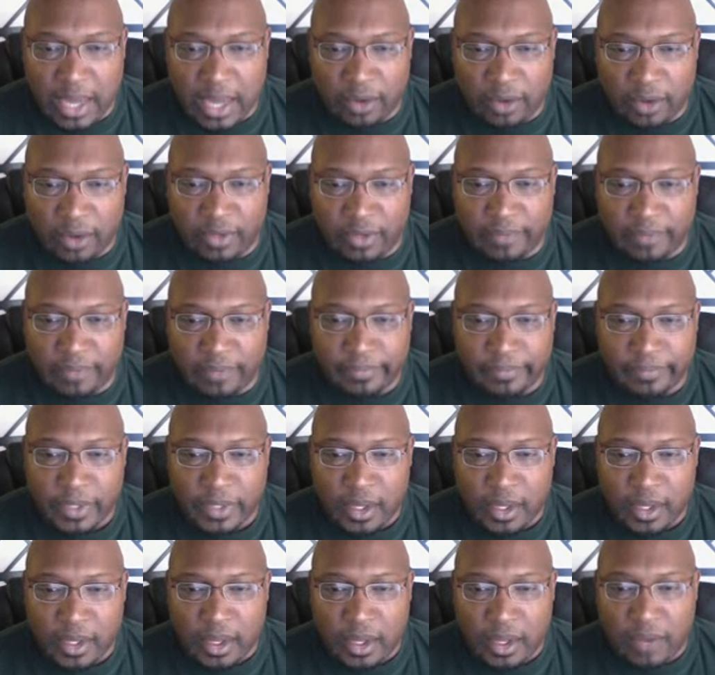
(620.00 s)
and tired of it.
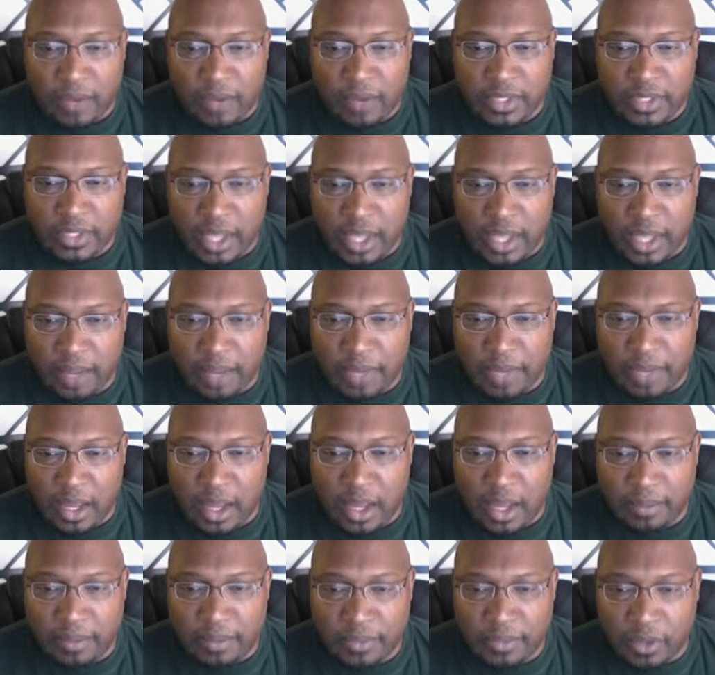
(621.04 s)
Every time
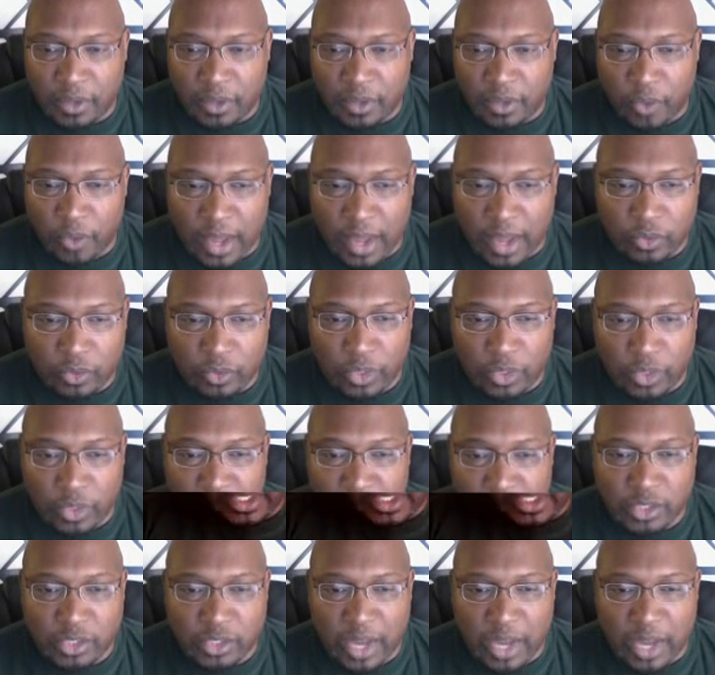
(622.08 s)
I'm around
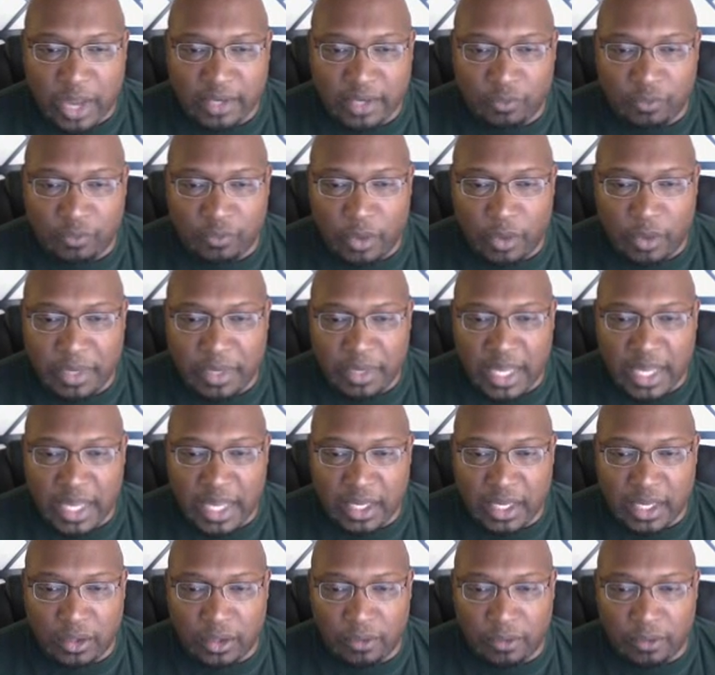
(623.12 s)
really attractive women,
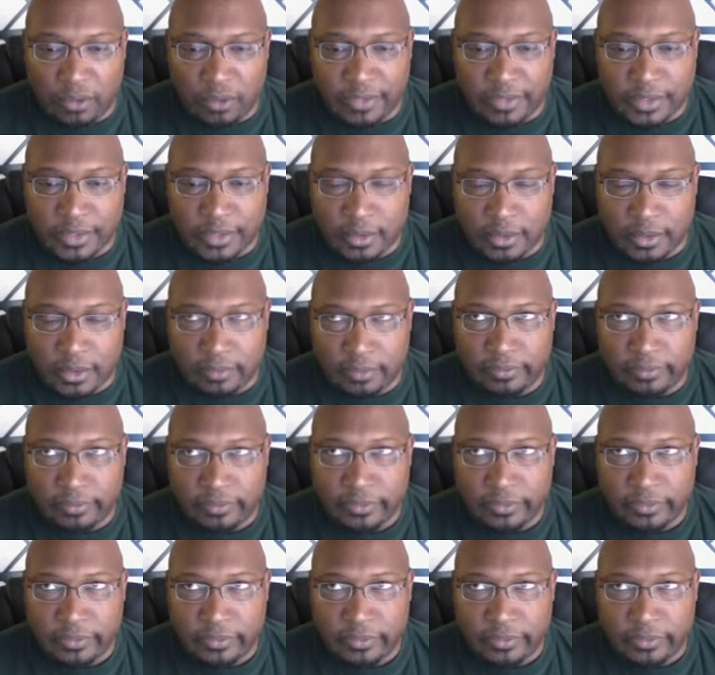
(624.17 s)
I get nervous.